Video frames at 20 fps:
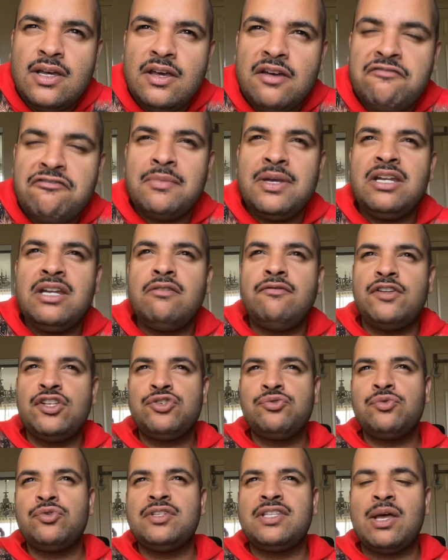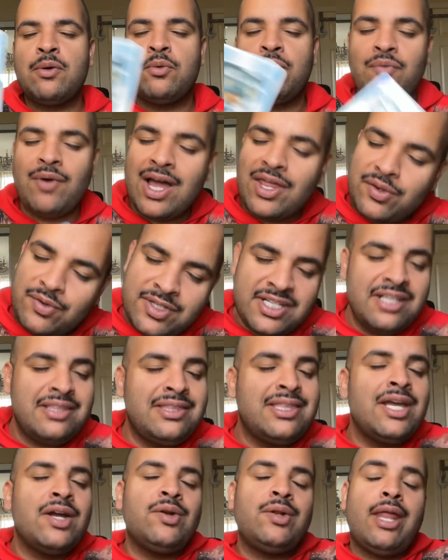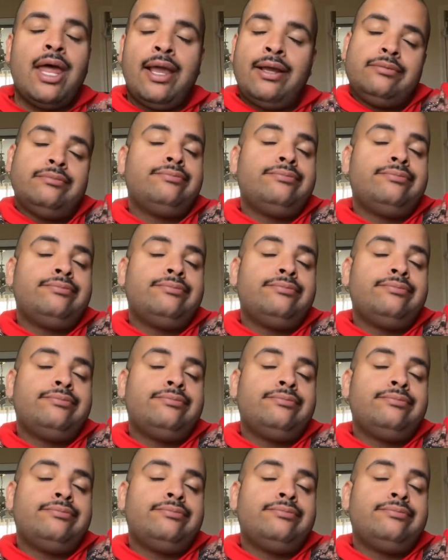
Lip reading: from individuals that would rather sit there like,